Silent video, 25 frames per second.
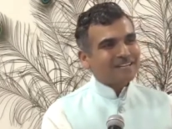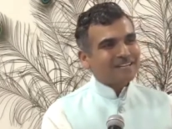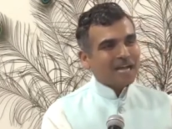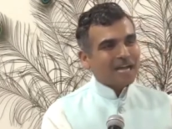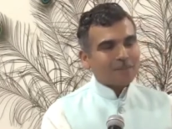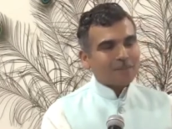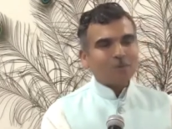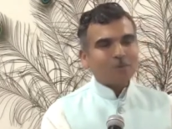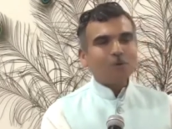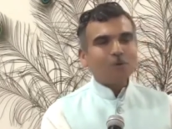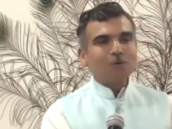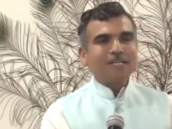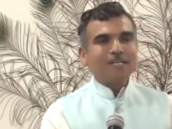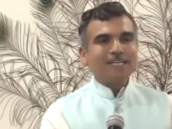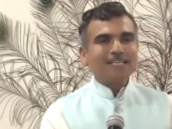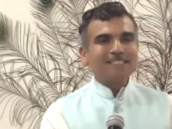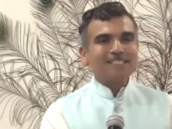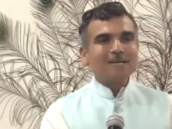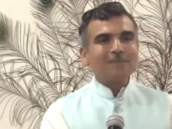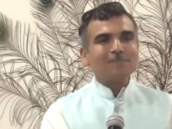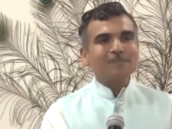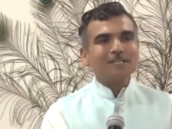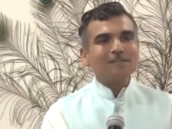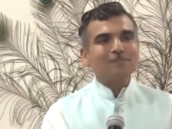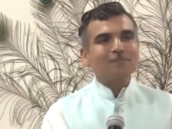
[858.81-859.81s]
I'm quoting
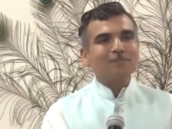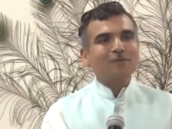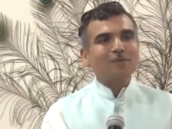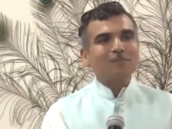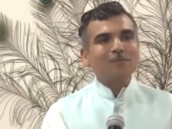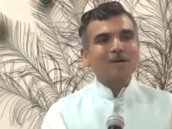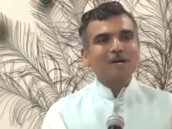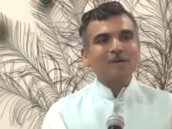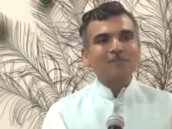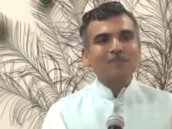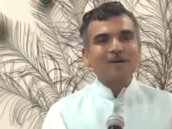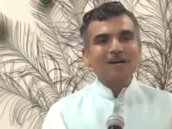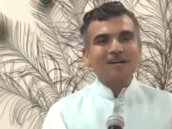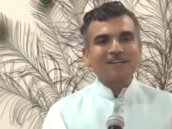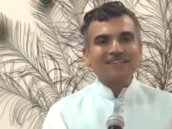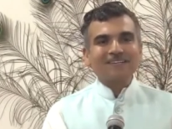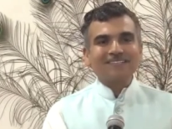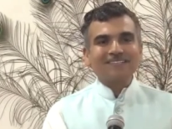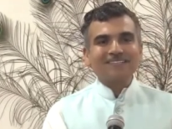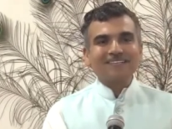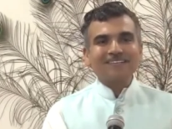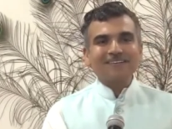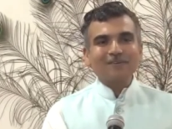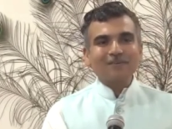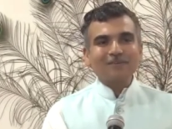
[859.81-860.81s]
something from
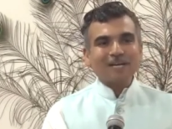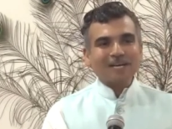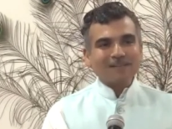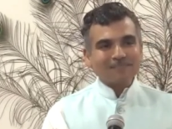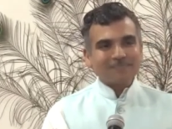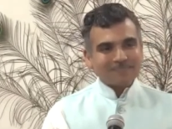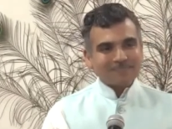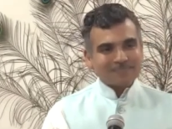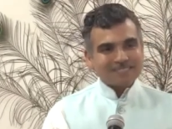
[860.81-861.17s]
Mahabharata.